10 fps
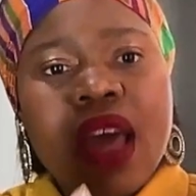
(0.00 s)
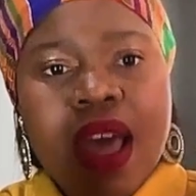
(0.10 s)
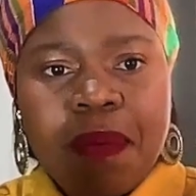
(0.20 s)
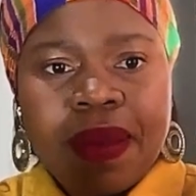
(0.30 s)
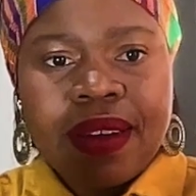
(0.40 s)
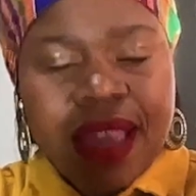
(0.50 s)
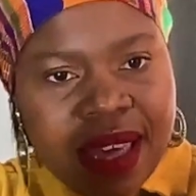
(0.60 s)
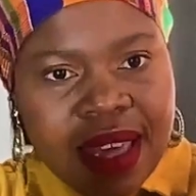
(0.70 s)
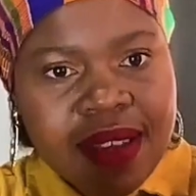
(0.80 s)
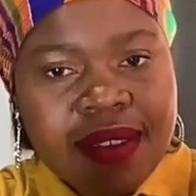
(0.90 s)
happen
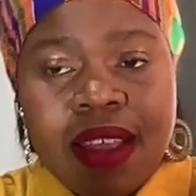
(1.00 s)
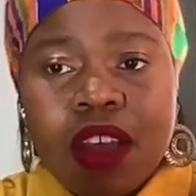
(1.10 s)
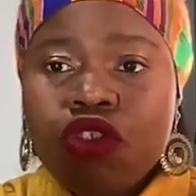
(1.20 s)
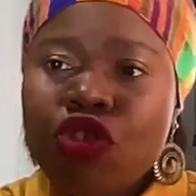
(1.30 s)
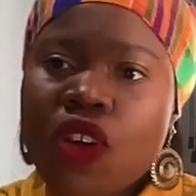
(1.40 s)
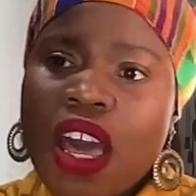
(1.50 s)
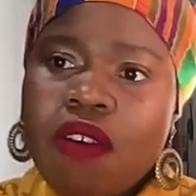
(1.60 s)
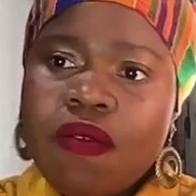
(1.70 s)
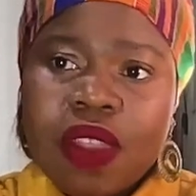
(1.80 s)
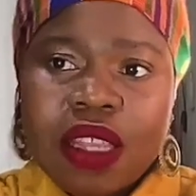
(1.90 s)
is, so you
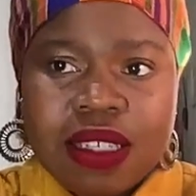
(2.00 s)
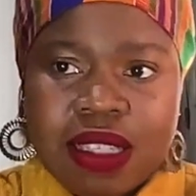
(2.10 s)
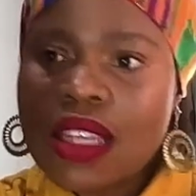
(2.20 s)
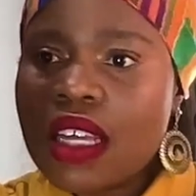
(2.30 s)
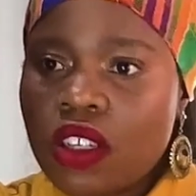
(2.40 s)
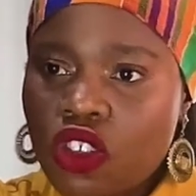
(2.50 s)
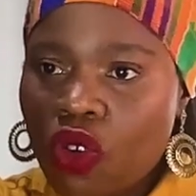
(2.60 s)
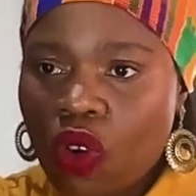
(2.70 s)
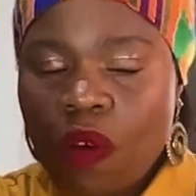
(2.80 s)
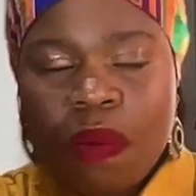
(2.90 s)
have this thing that
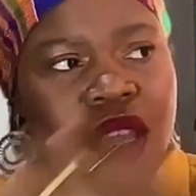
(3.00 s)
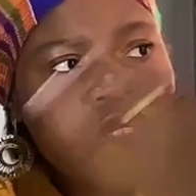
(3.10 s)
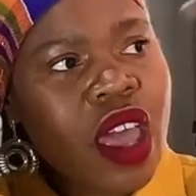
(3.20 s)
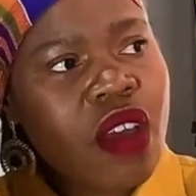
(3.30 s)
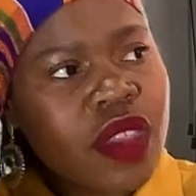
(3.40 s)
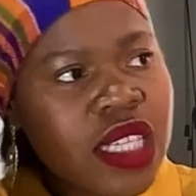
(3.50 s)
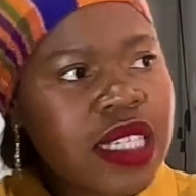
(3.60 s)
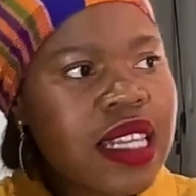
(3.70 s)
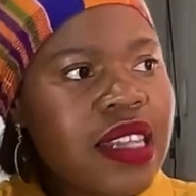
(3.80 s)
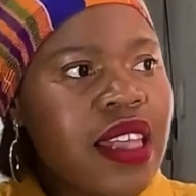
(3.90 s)
is European, you have this
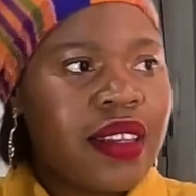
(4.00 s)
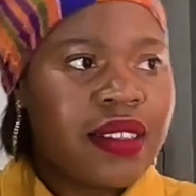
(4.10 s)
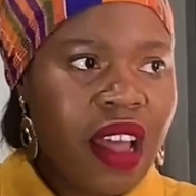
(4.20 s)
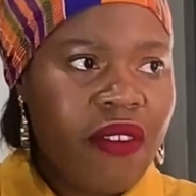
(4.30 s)
thing that is